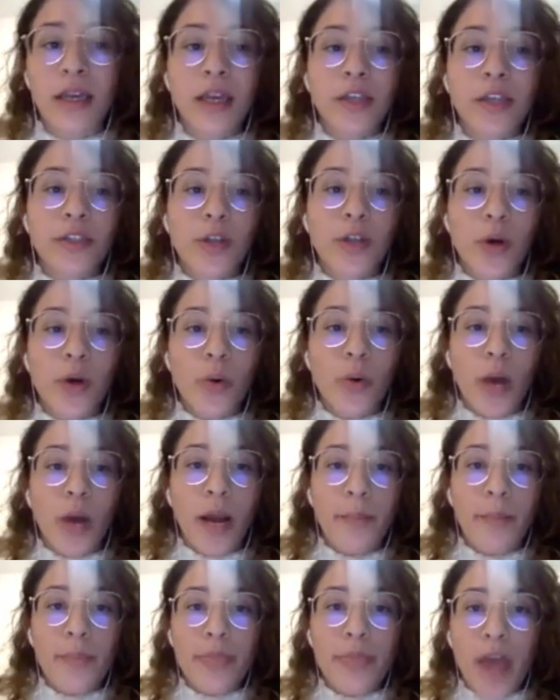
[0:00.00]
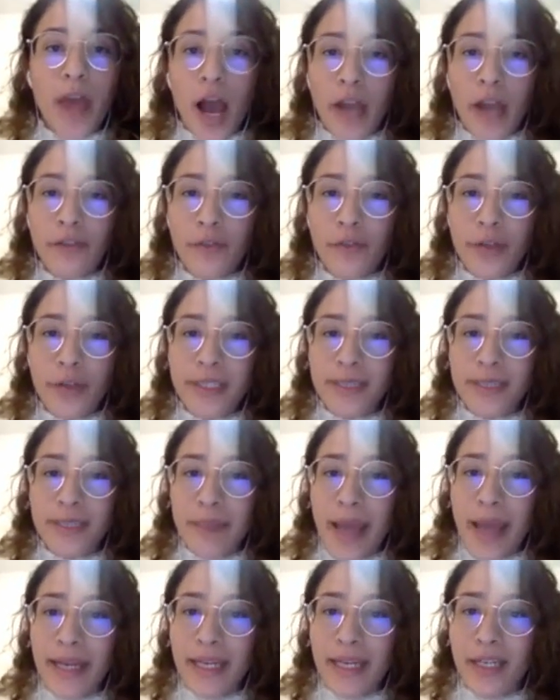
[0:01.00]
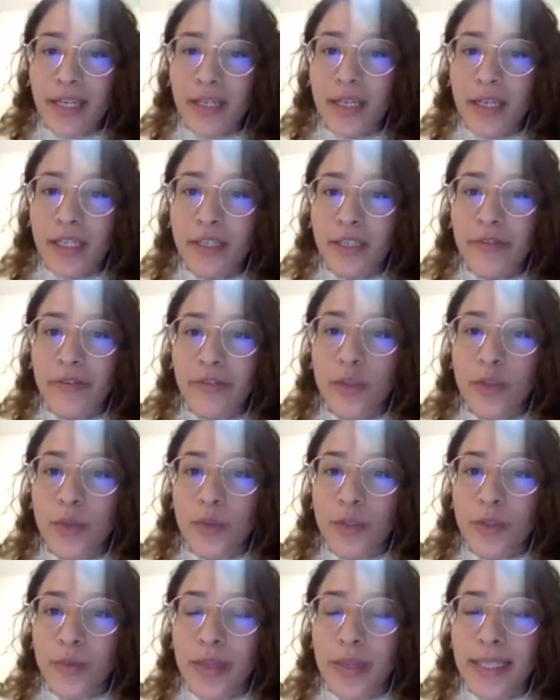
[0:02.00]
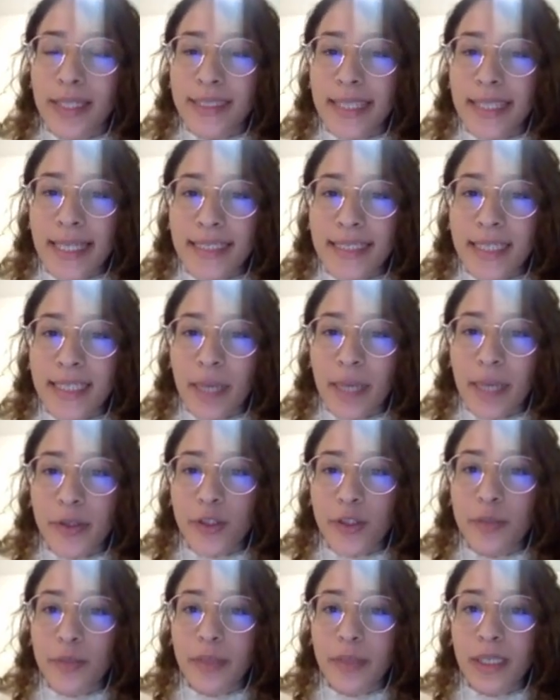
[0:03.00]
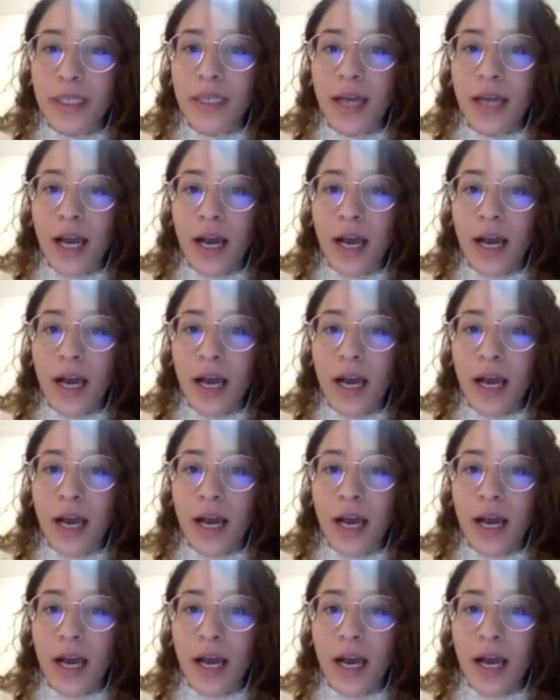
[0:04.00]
So the eye voice span in individuals with dyslexia appear to be